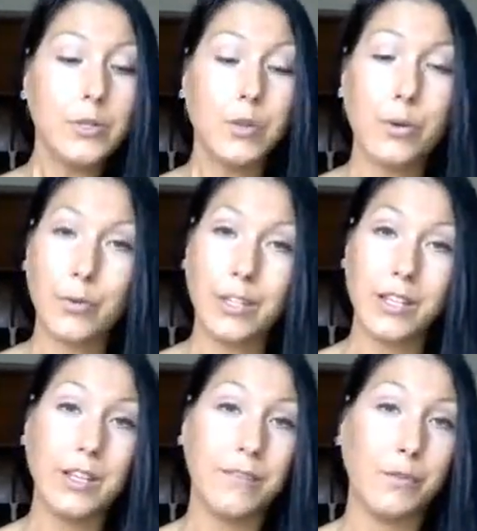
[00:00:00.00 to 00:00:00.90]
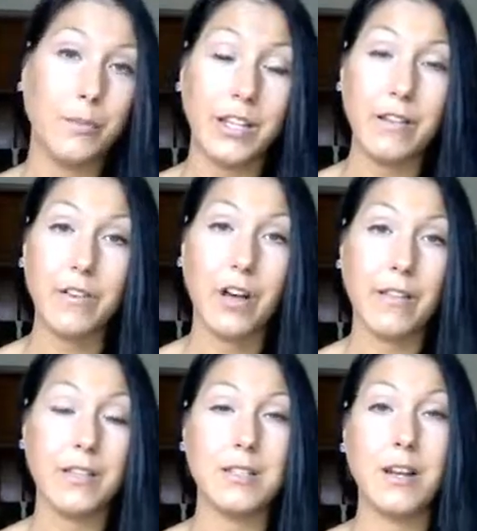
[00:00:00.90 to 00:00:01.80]
So it really, if you believe in all
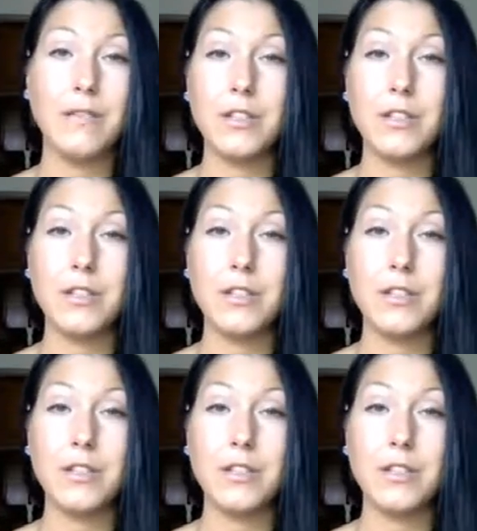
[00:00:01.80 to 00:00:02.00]
this stuff,